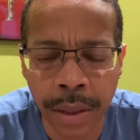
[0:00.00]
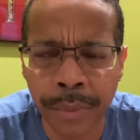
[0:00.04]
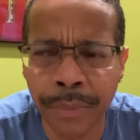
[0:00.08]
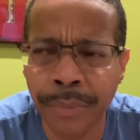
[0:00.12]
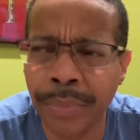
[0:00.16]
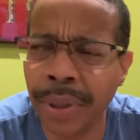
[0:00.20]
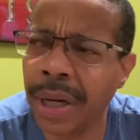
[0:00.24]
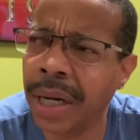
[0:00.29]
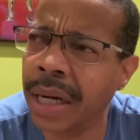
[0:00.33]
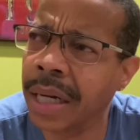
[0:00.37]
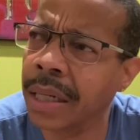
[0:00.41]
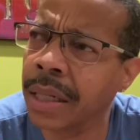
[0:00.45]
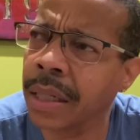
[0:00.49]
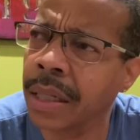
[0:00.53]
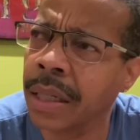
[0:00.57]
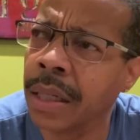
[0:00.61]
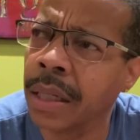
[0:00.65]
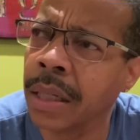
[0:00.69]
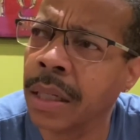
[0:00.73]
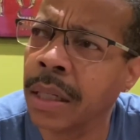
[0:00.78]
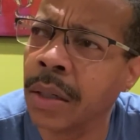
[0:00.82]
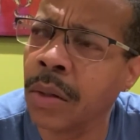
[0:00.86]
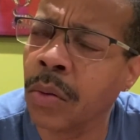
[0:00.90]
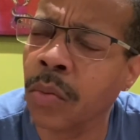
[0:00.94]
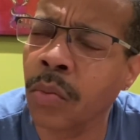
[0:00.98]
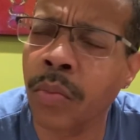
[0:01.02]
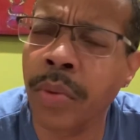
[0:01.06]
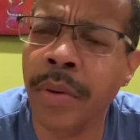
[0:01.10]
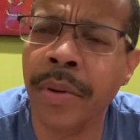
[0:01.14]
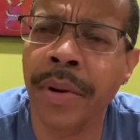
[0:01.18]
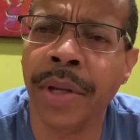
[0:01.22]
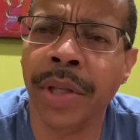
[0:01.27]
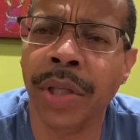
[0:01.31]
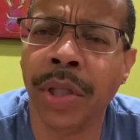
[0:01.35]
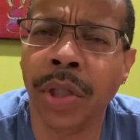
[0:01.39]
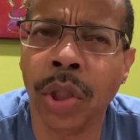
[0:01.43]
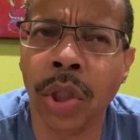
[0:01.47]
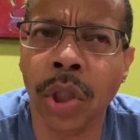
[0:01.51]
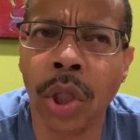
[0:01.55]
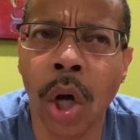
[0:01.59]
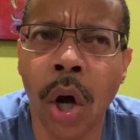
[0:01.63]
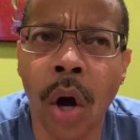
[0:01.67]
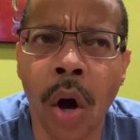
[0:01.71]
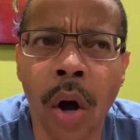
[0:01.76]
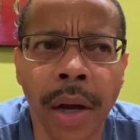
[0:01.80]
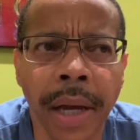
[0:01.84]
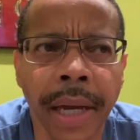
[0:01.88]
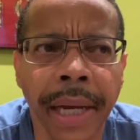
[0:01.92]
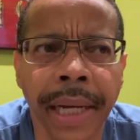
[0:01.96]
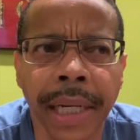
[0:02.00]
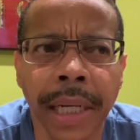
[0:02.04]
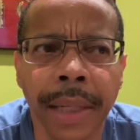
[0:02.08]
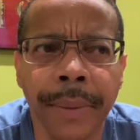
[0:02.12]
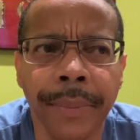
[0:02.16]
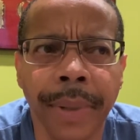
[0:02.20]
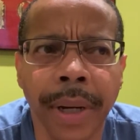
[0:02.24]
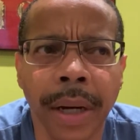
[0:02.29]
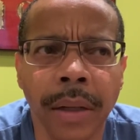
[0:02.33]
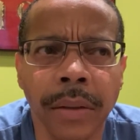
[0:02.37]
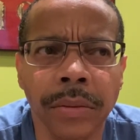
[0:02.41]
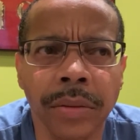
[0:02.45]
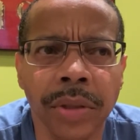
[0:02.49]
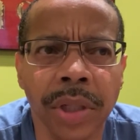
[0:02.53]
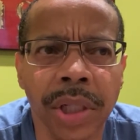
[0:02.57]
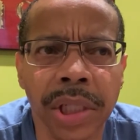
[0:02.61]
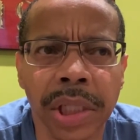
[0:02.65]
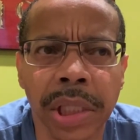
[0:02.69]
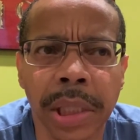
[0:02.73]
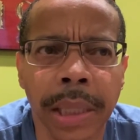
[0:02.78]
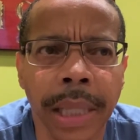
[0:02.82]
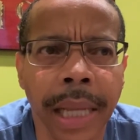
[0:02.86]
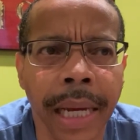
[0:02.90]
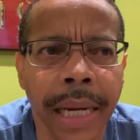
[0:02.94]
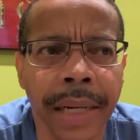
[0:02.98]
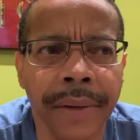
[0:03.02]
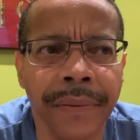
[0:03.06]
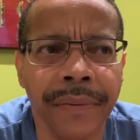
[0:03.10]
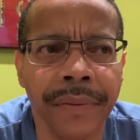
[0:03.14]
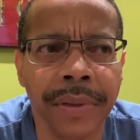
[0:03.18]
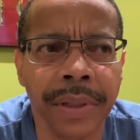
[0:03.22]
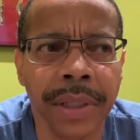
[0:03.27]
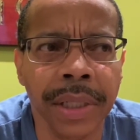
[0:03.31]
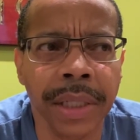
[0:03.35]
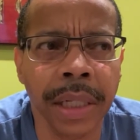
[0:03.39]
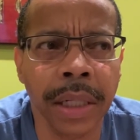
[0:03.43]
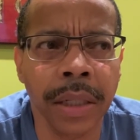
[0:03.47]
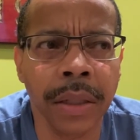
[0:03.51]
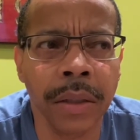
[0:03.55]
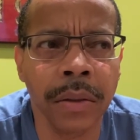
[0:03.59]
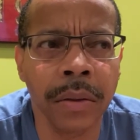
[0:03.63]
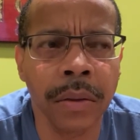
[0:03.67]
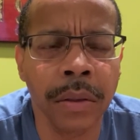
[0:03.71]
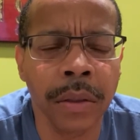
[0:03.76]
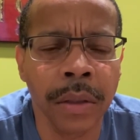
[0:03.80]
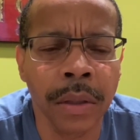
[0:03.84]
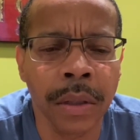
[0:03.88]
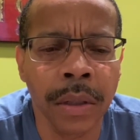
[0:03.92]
But we're talking about just life, you know.